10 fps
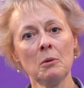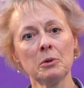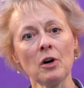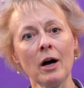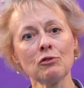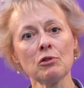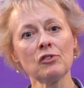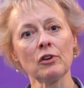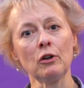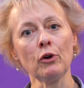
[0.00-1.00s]

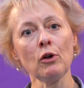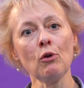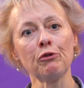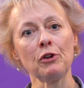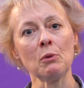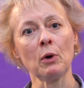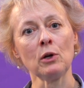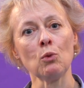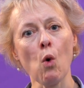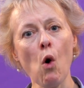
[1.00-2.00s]
Podiatrists can look at your feet
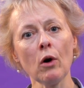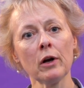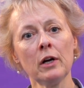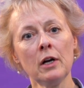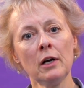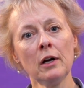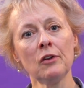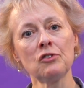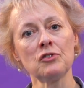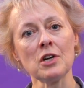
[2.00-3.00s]
when you walk
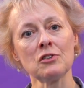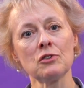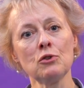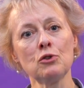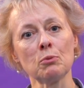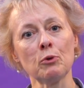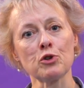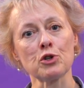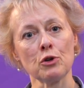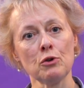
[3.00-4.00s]
and suggest
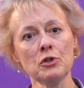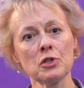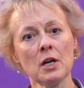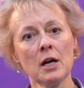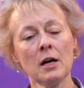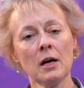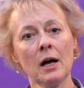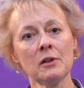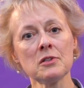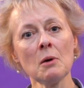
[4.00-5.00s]
suitable shoes,
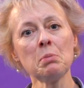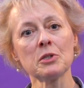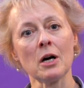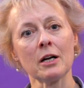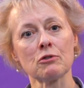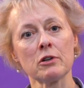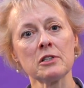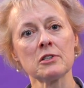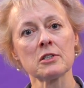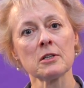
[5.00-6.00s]
and some
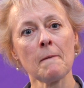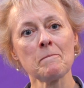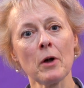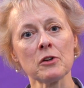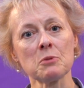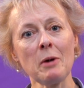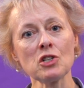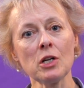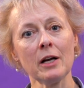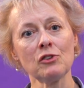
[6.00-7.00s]
podiatrists are
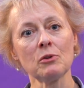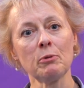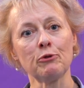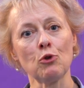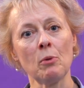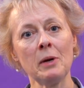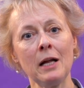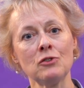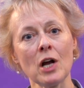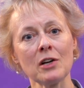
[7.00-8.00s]
specialised to perform
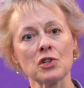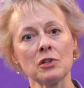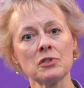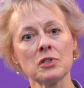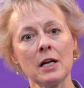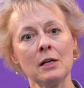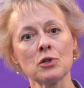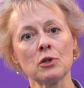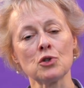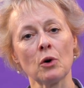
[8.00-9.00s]
injections
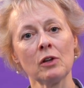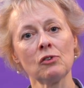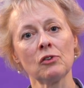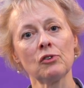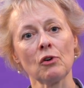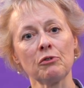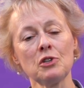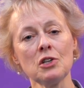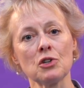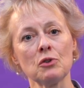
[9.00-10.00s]
into the joints and
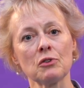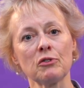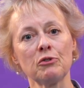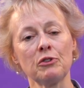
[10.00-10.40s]
soft tissues of the